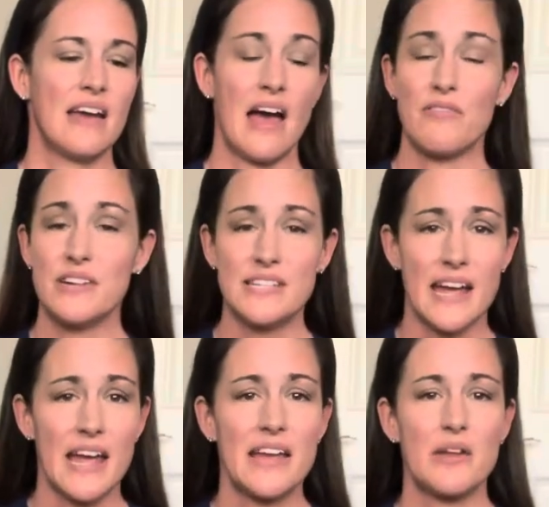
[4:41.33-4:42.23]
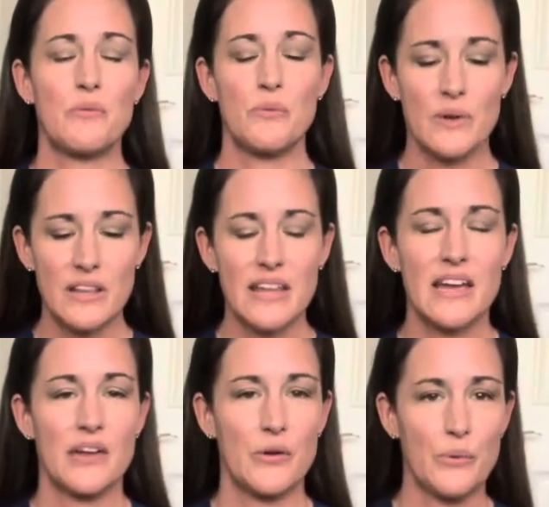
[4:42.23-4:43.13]
every day can really
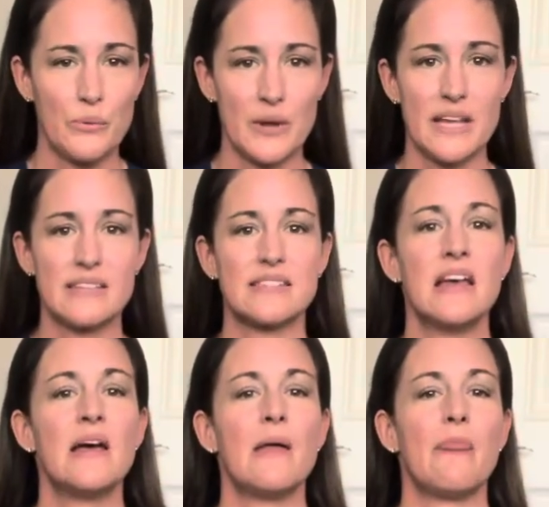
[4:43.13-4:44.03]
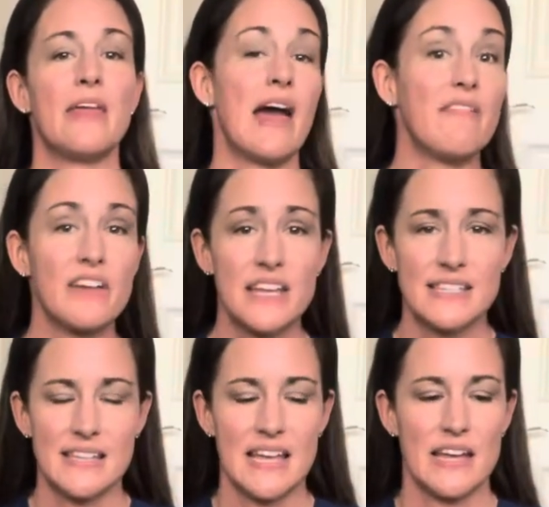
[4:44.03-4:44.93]
increase the
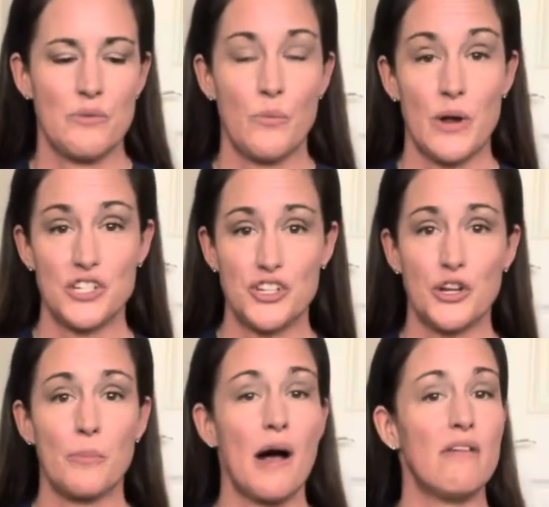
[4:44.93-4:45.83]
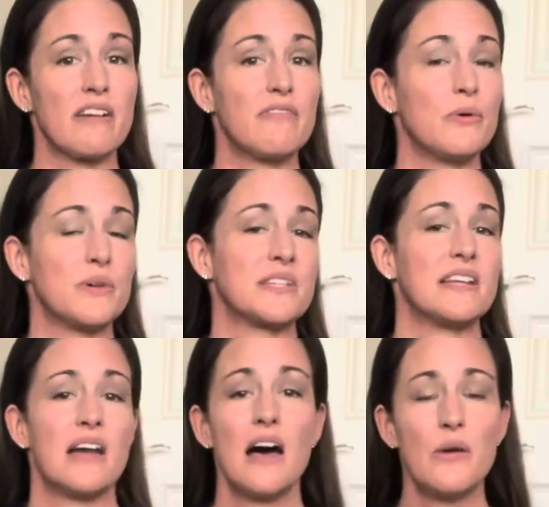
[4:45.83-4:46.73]
efficacy in which your pelvic floors
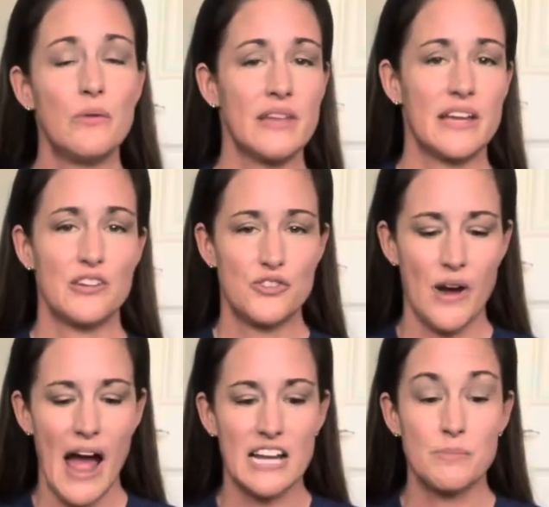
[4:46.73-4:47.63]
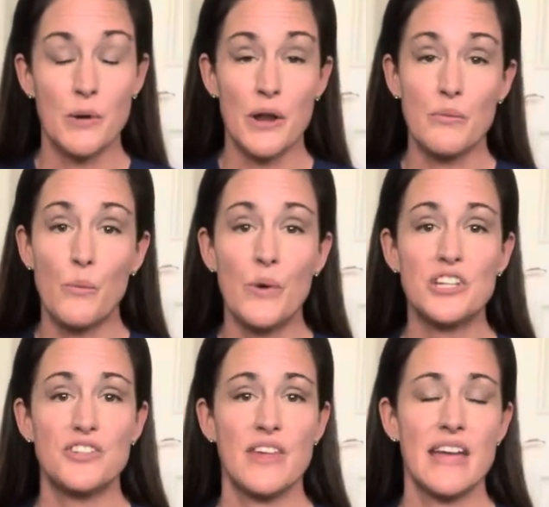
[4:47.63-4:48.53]
can not only contract, but in
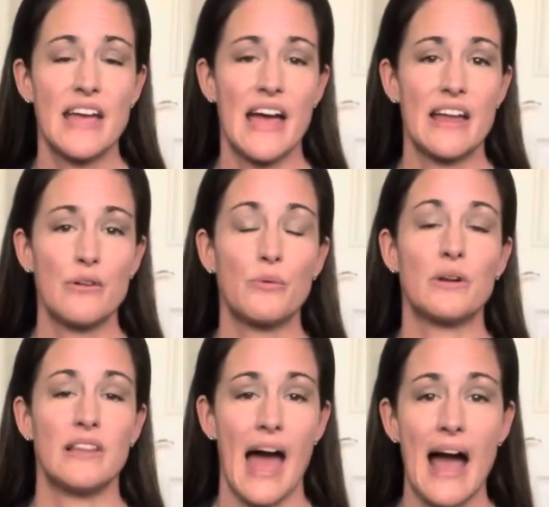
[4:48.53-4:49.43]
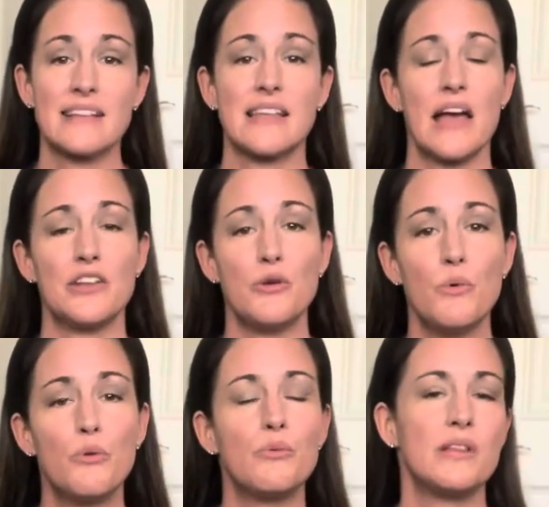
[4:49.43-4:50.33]
which they can relax. And you
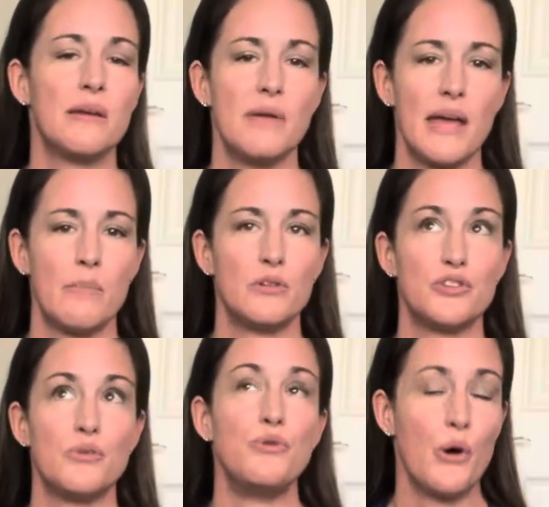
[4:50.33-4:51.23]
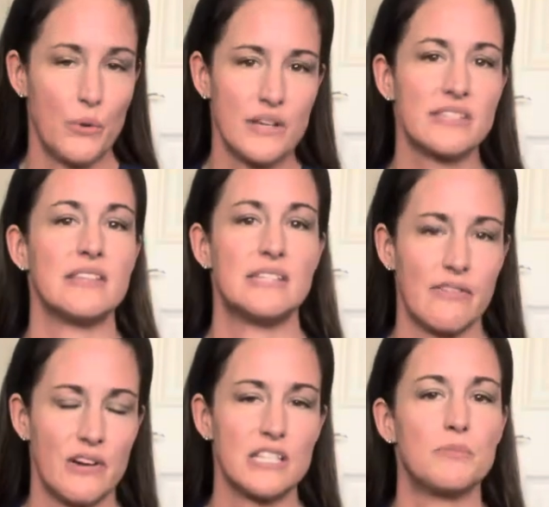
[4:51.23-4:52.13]
will really be able to notice the
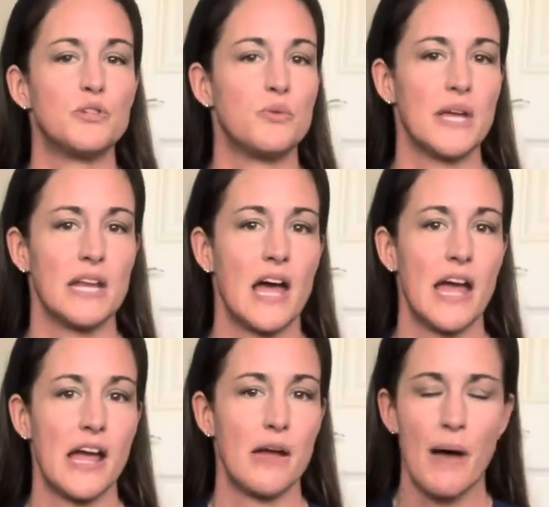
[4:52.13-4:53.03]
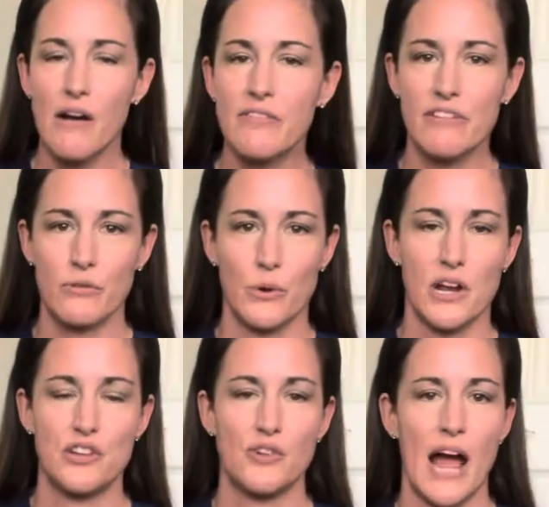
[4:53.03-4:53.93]
difference between a pelvic floor
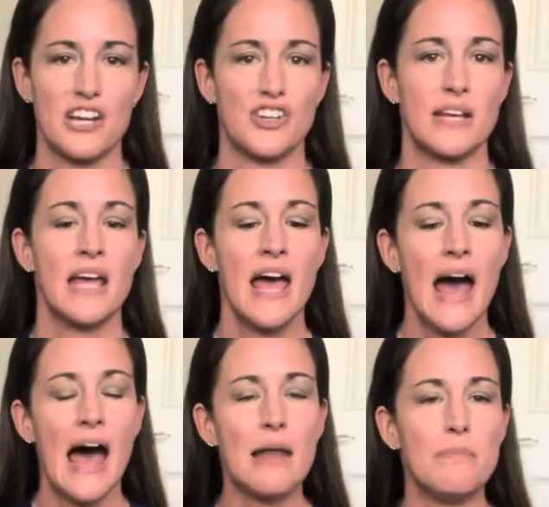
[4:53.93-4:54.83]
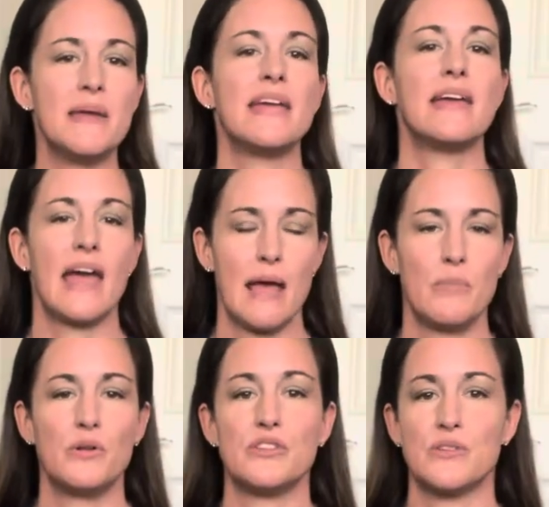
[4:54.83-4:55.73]
contraction and being
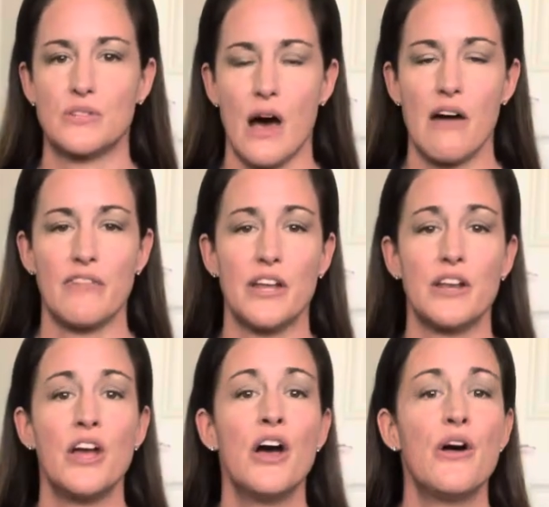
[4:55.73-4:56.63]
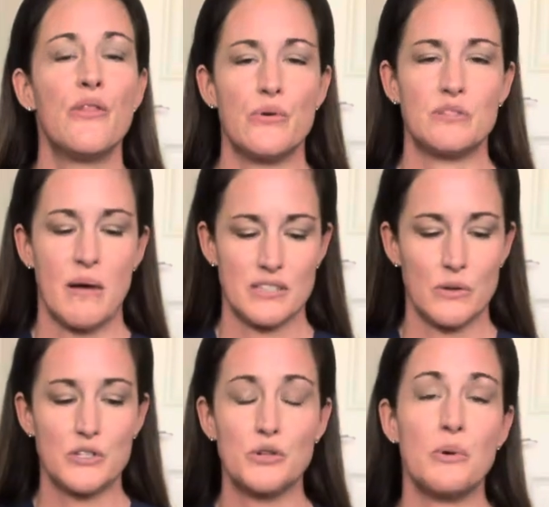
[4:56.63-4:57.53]
able to soften those
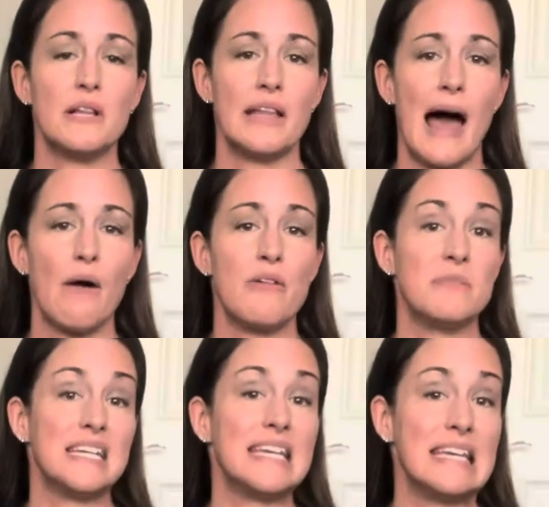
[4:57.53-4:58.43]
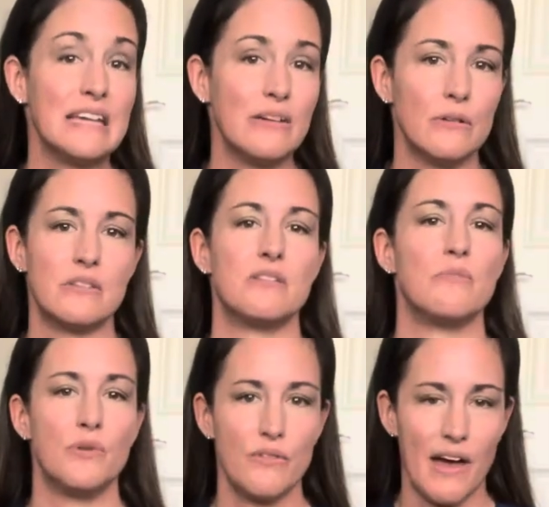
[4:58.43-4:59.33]
muscles to allow them to yield, to
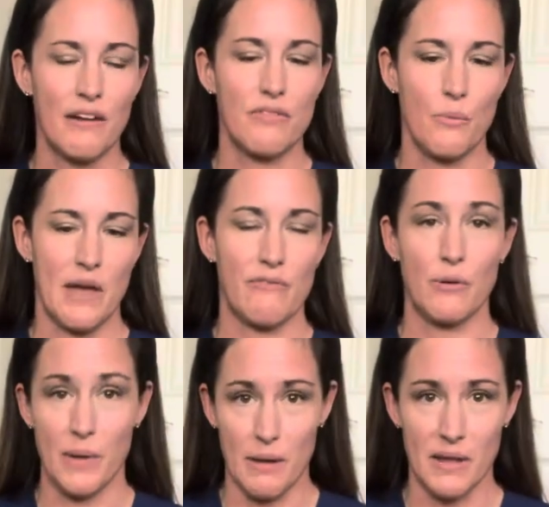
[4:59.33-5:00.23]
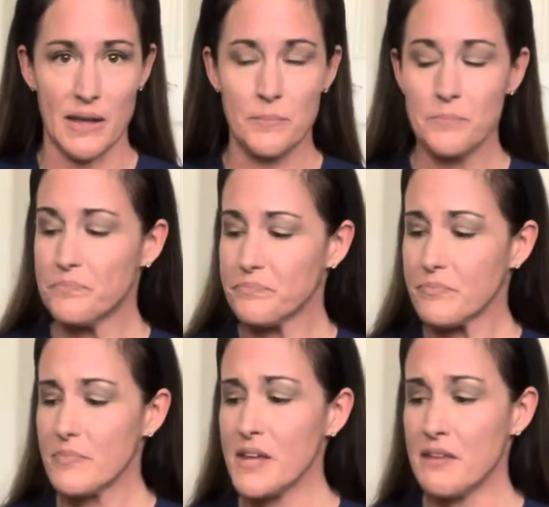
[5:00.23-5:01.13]
move out of the way for baby.
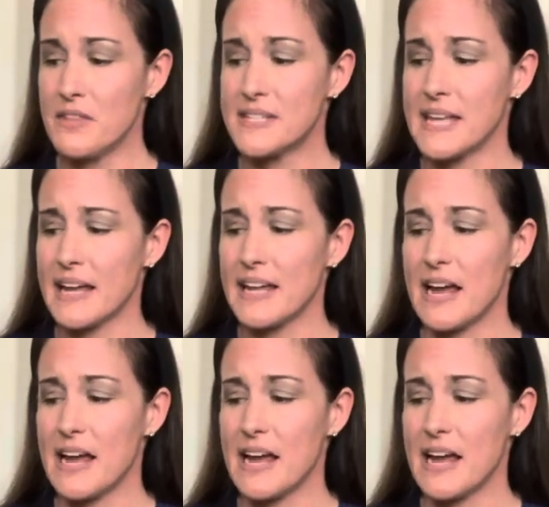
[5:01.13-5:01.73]
The second